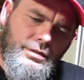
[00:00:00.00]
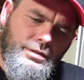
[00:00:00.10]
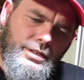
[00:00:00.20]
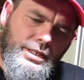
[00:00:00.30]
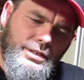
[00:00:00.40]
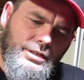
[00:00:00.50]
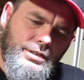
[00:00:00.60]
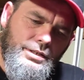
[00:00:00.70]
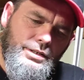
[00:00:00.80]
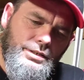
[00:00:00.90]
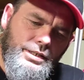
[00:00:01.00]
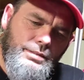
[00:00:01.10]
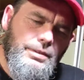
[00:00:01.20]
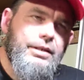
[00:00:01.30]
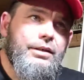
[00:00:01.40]
Okay, this is gonna
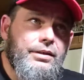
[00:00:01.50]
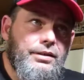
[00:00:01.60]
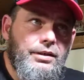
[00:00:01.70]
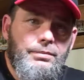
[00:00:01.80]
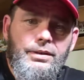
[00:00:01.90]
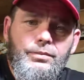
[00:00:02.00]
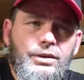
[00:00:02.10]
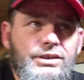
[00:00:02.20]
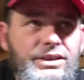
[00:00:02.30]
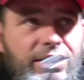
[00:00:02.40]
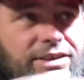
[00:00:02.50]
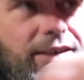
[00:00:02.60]
irritate me. Get me one size